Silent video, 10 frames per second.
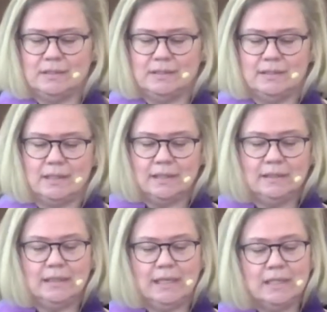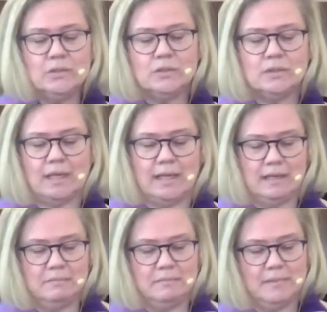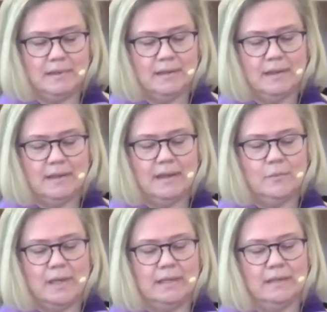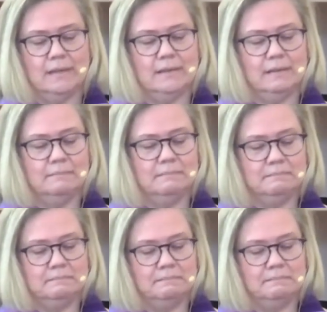suddenly angels came and waited on him.